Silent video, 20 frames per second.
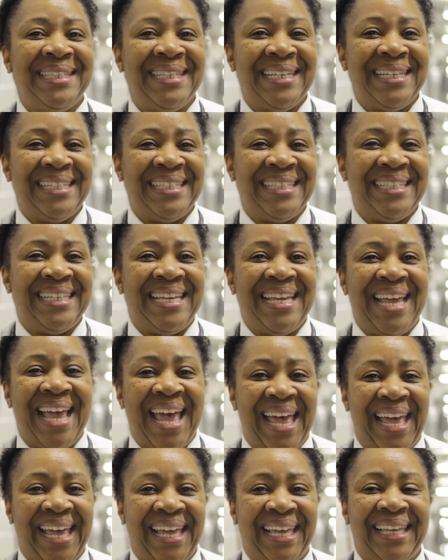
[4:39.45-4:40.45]

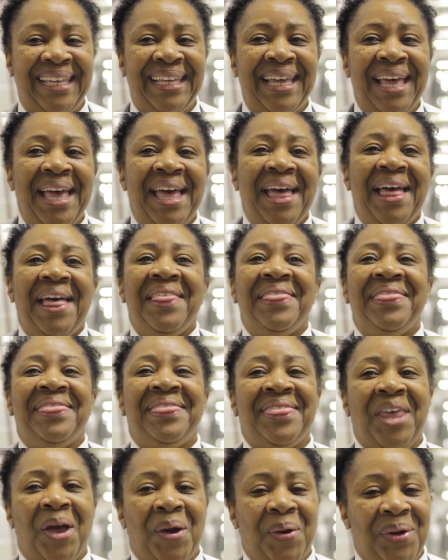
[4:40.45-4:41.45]
CCA.
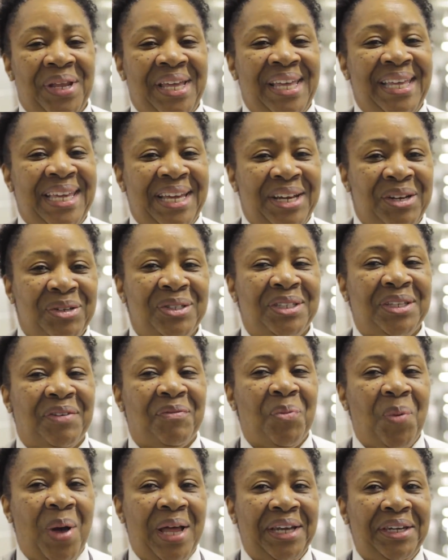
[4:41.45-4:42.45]
30 years
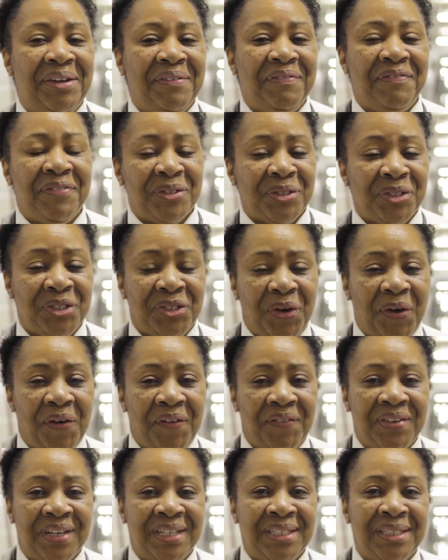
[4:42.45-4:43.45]
of wonderful
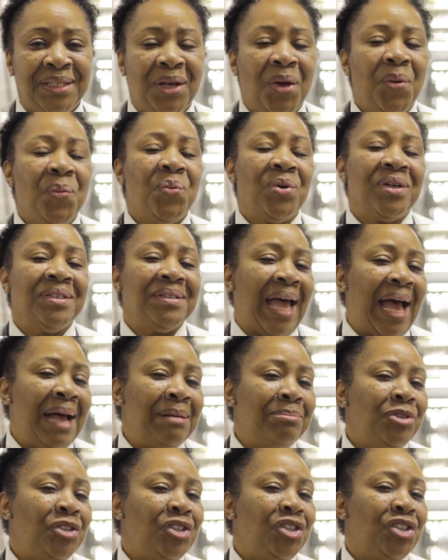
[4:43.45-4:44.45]
service. We're,
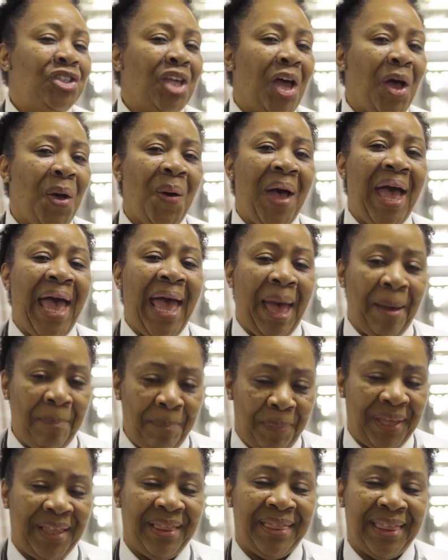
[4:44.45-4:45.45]
I'm so
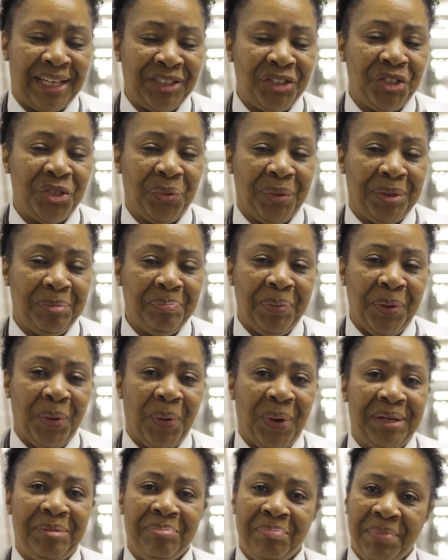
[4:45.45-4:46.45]
happy that you
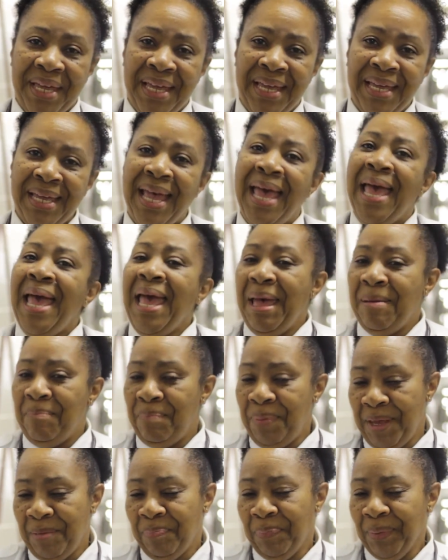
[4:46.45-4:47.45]
employed me and
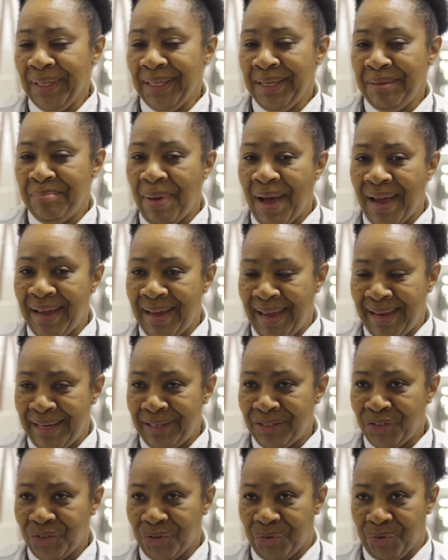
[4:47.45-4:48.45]
people in my
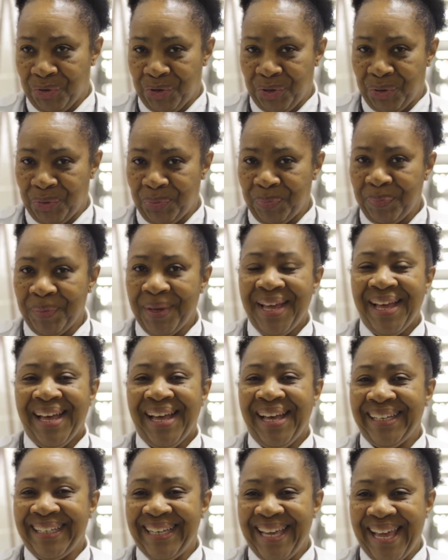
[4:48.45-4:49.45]
age group.
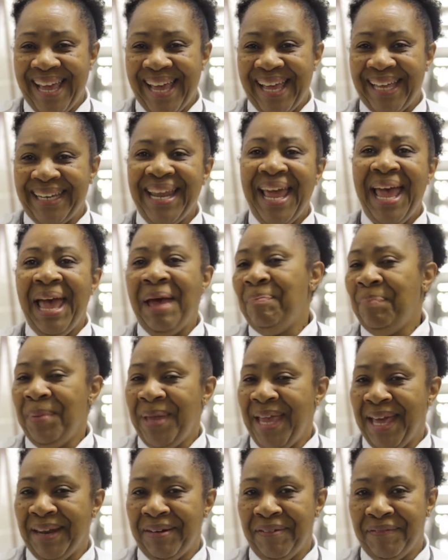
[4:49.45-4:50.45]
Again,
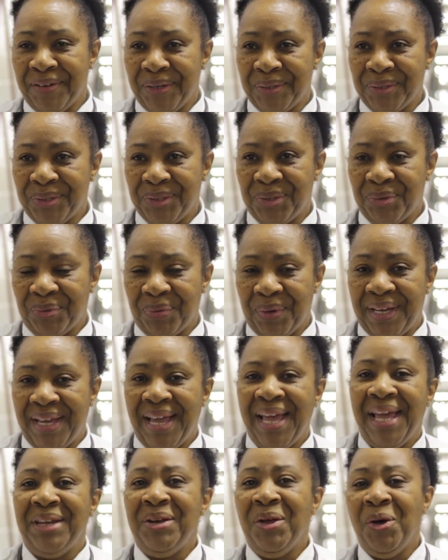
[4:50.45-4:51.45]
happy anniversary
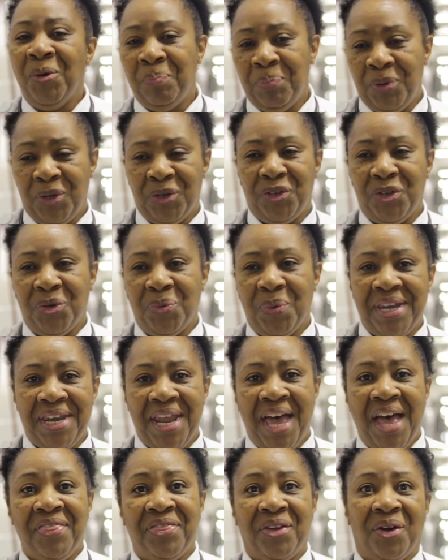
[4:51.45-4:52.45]
and hope you do
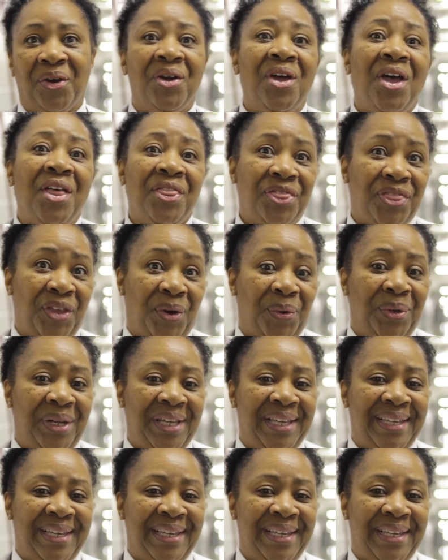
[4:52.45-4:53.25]
another 30